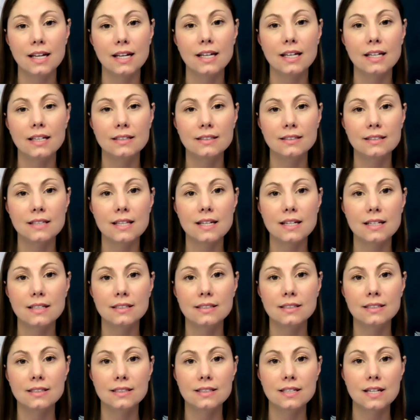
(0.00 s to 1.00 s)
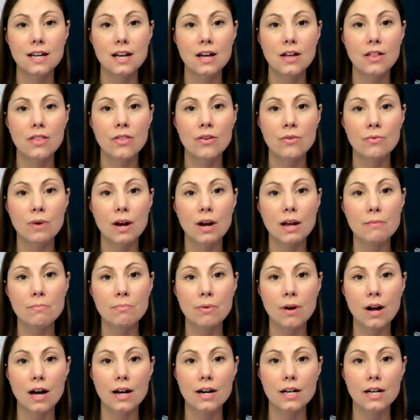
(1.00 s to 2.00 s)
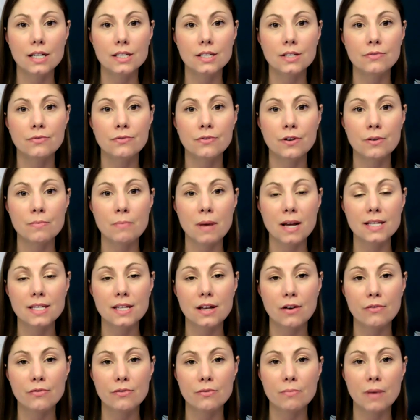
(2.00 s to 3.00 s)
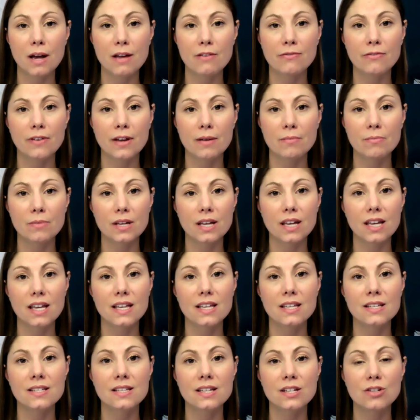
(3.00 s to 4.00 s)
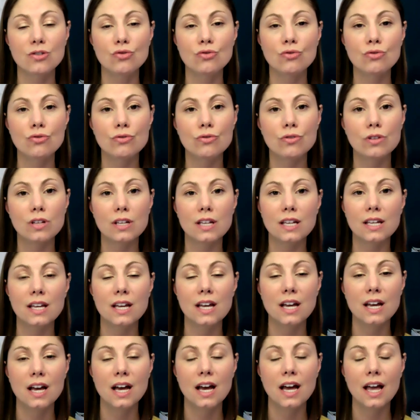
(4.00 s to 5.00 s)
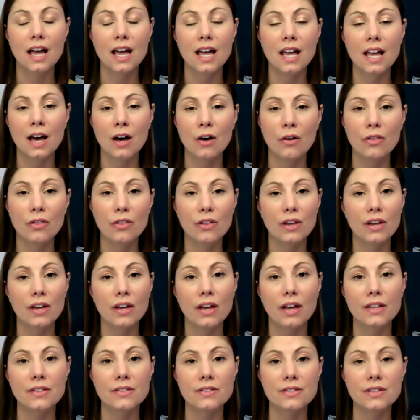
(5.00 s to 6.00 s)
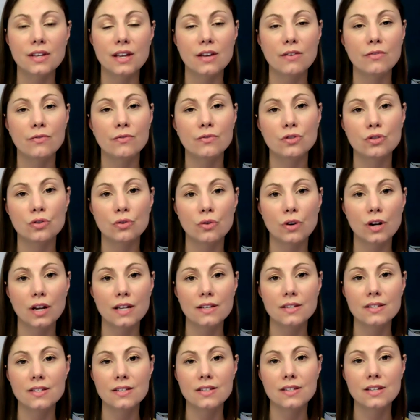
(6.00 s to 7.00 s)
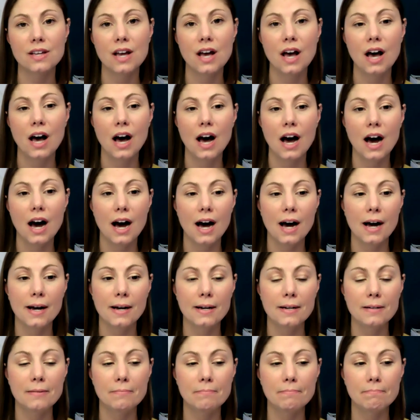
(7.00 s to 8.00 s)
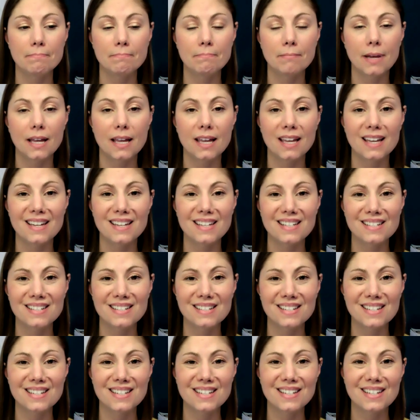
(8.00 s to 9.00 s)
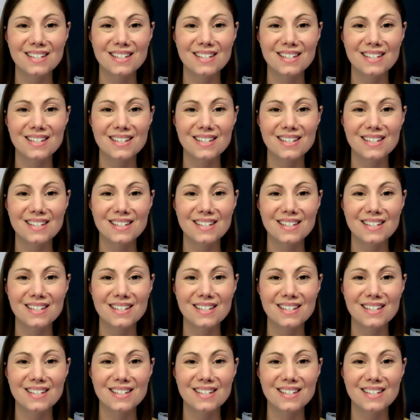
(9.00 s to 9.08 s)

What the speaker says: is this the right product for myself and my family? Is it truly a healthy and safe choice? And